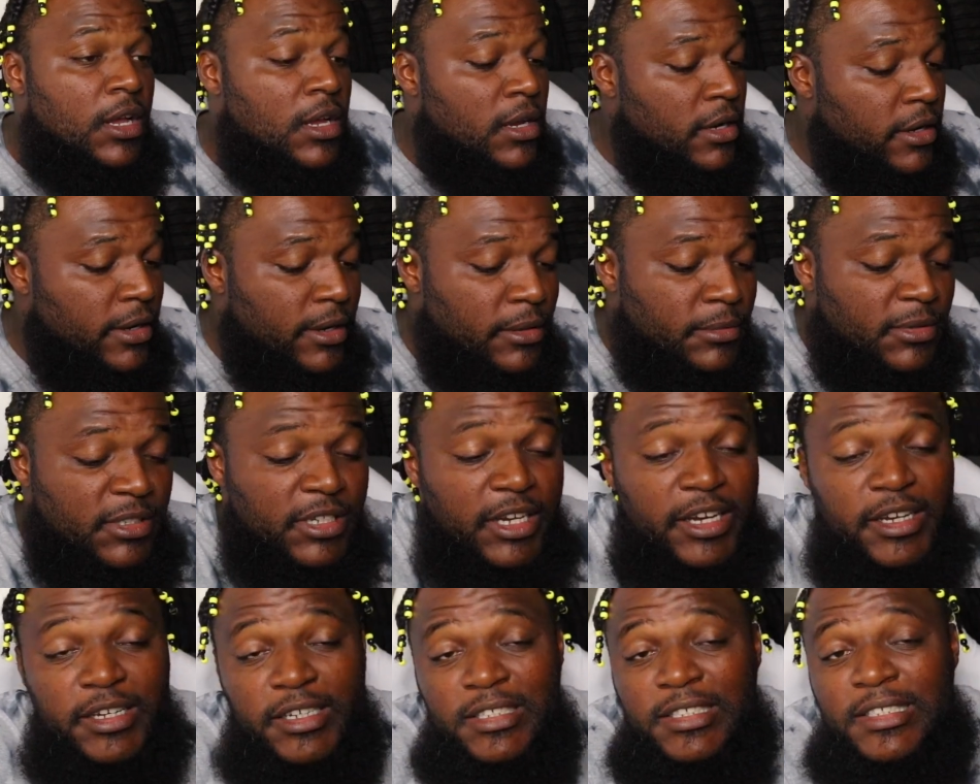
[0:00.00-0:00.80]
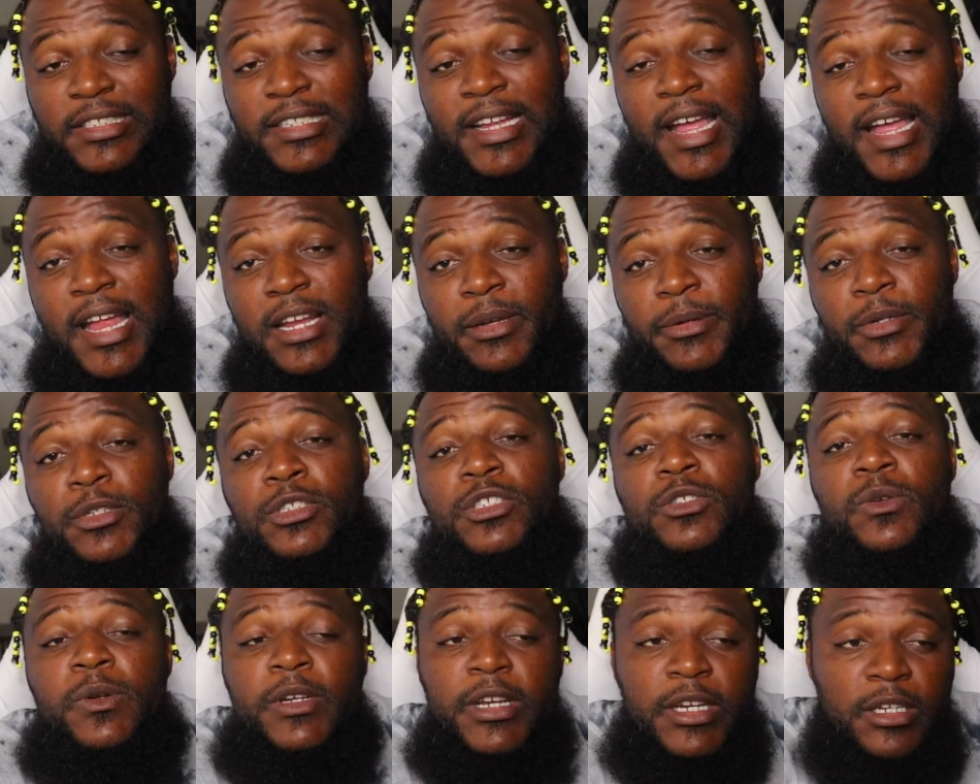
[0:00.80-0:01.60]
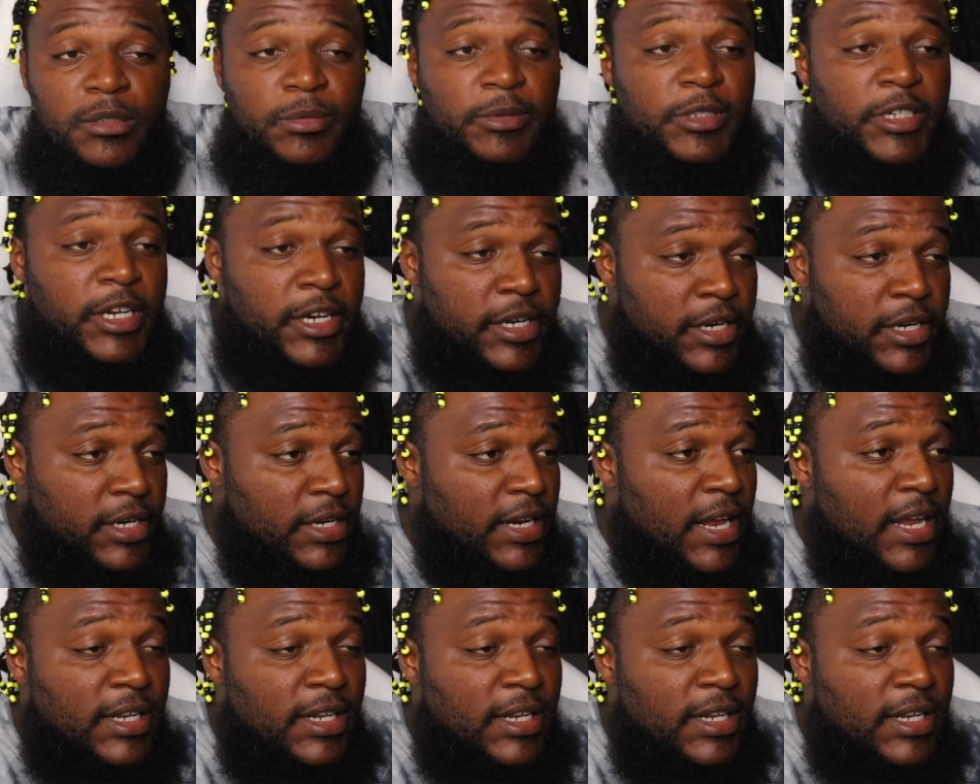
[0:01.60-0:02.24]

You know what I'm saying? This is the kind of music we need to be hearing.